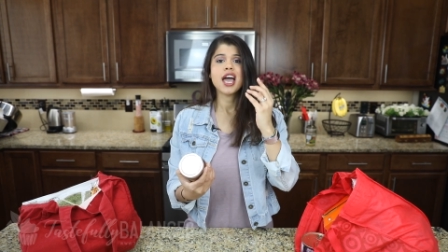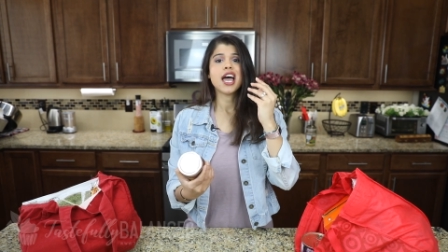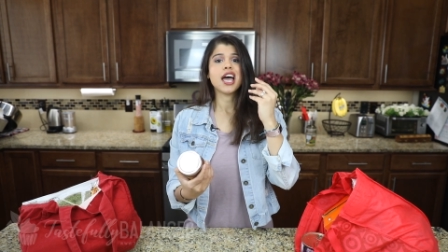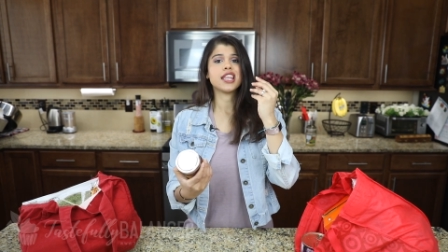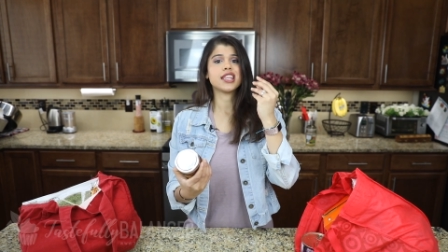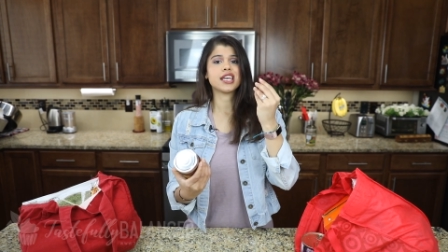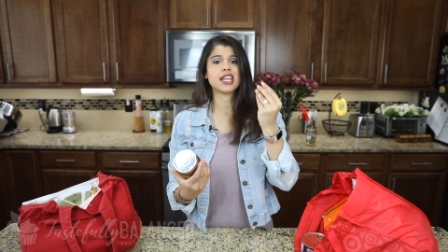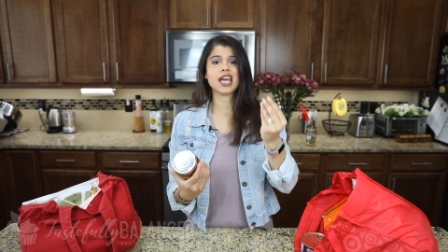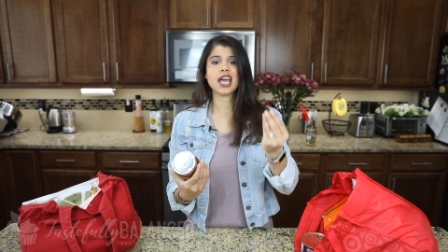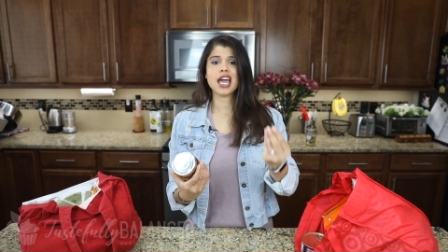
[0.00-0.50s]

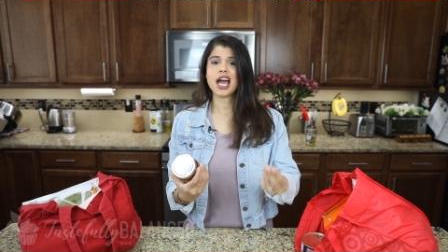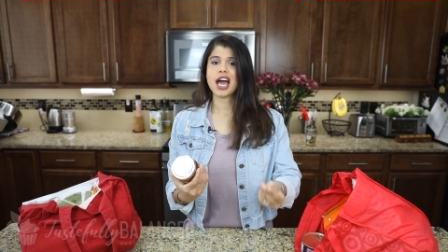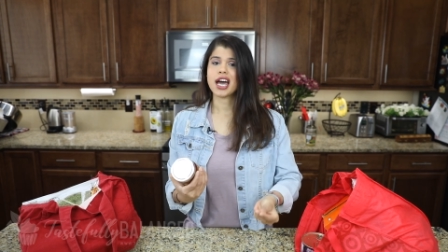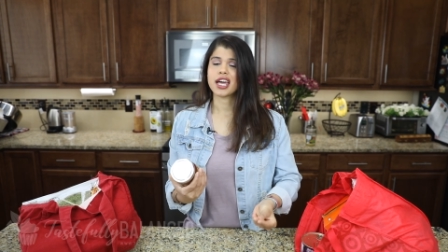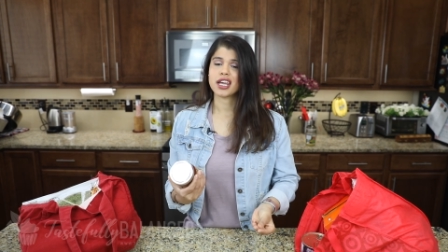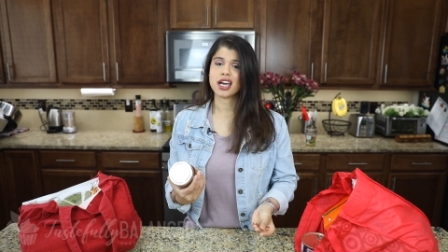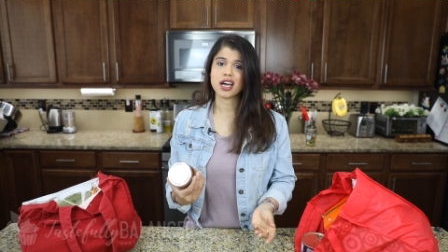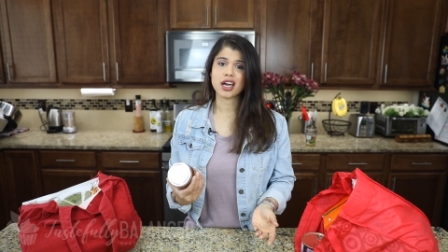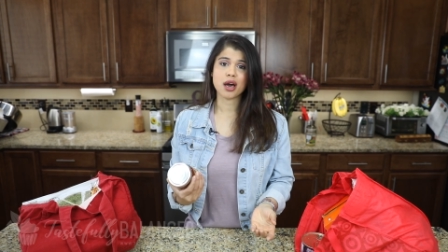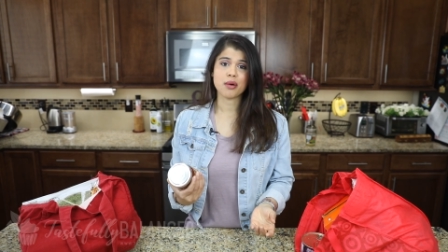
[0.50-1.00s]
and then I
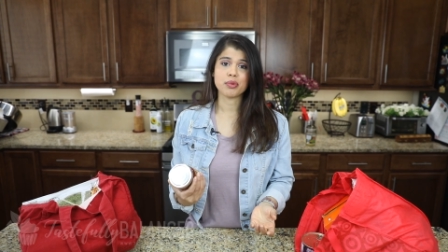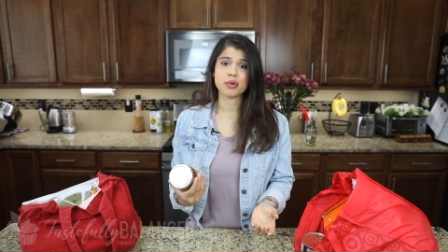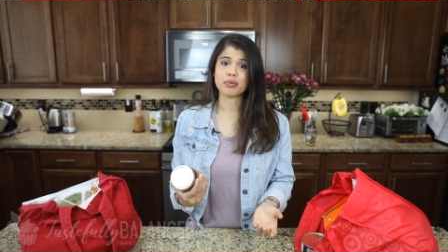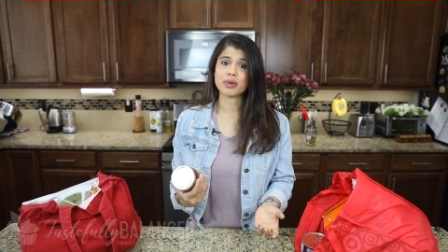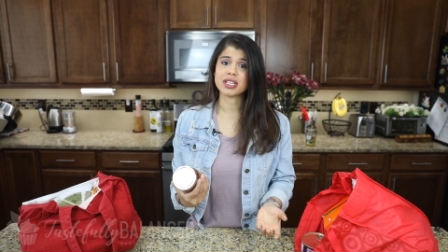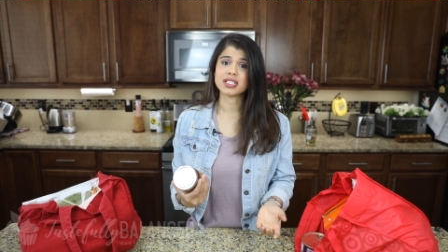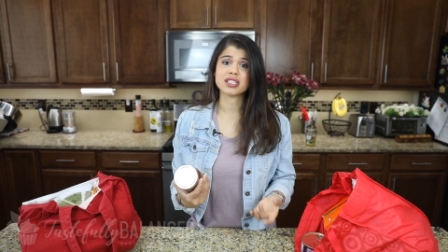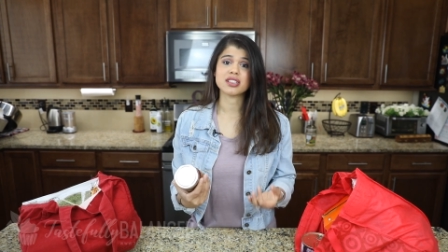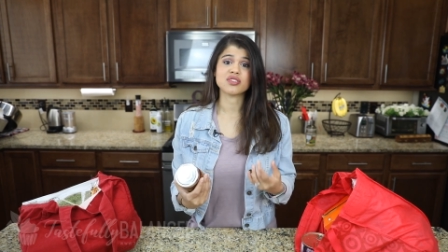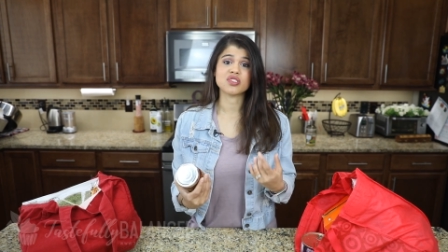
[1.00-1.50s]
add a couple
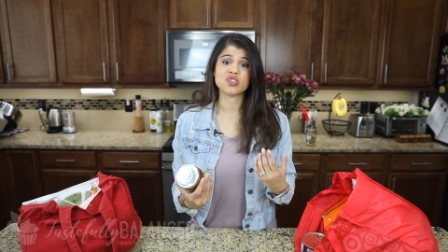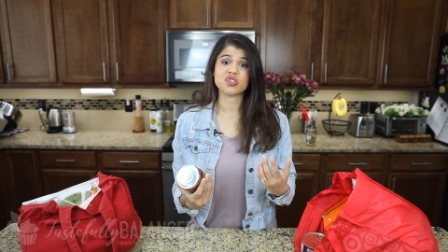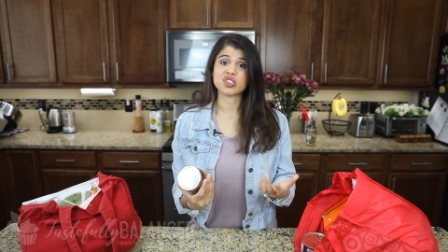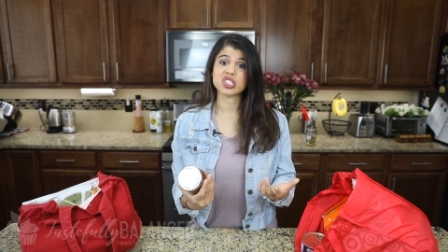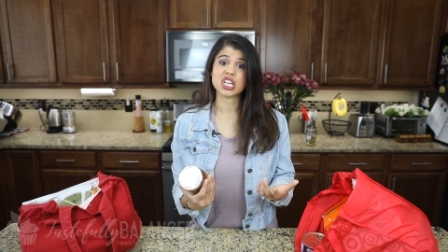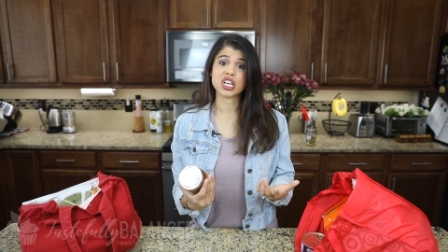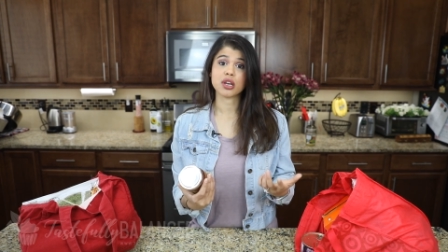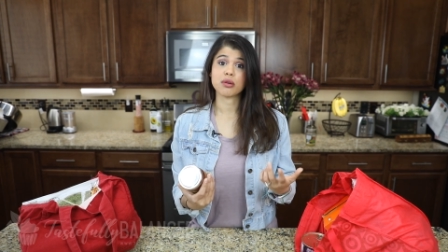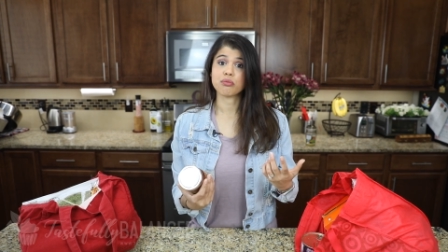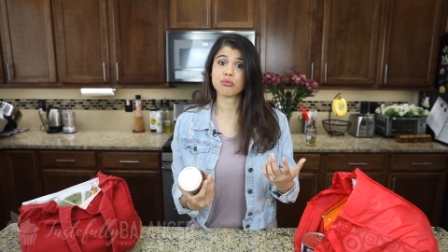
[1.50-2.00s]
pieces of
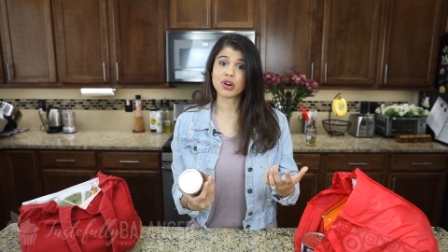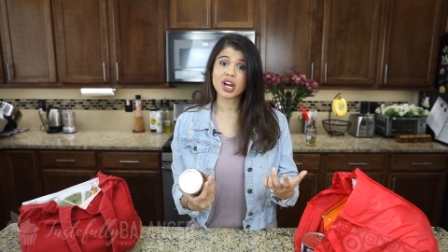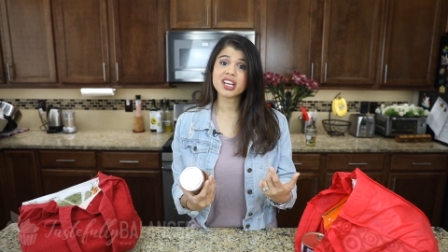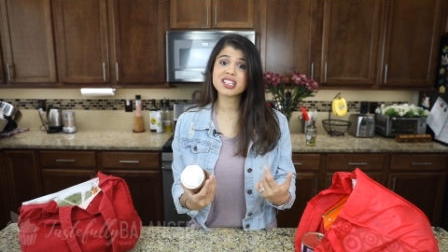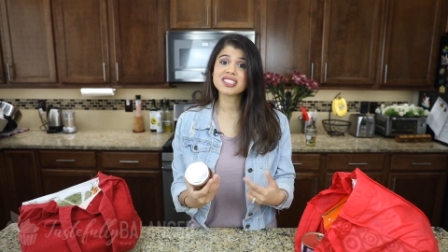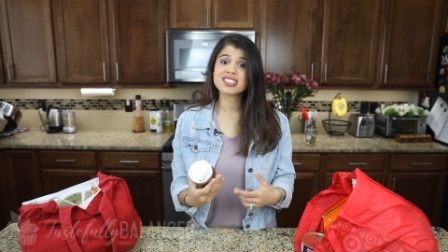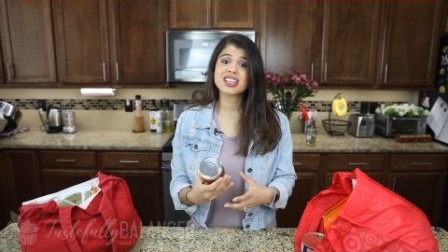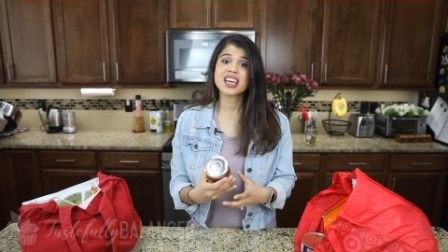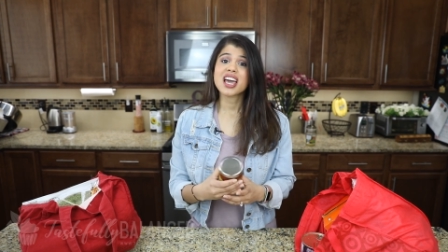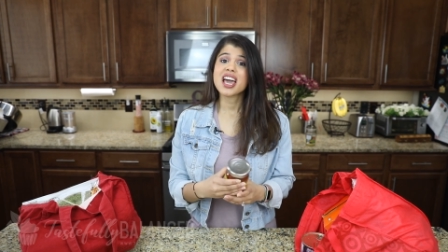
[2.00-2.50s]
chicken
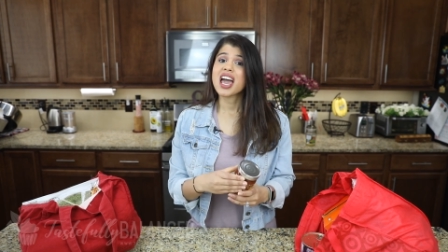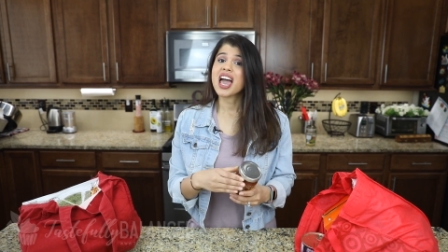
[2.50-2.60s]
breast